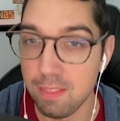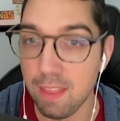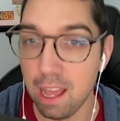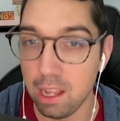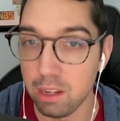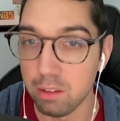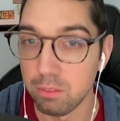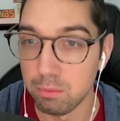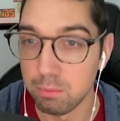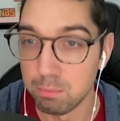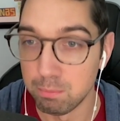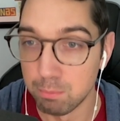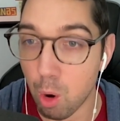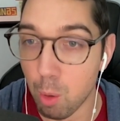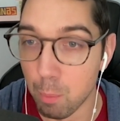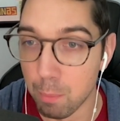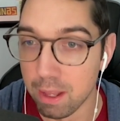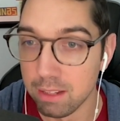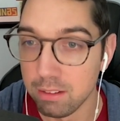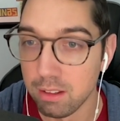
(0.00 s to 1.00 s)
that
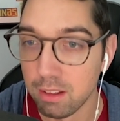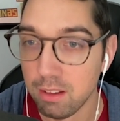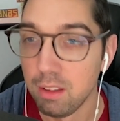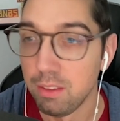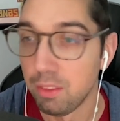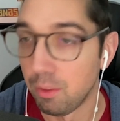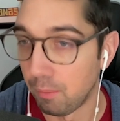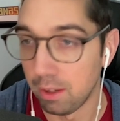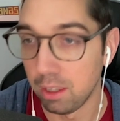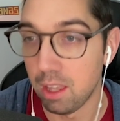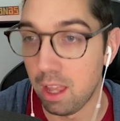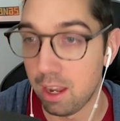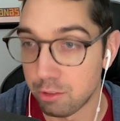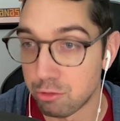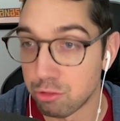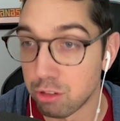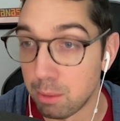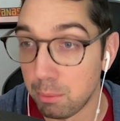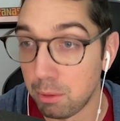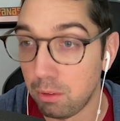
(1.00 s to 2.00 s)
moment, they're in a lot
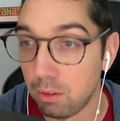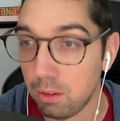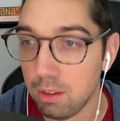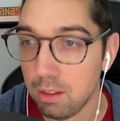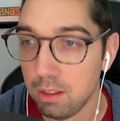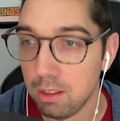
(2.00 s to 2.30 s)
of trouble.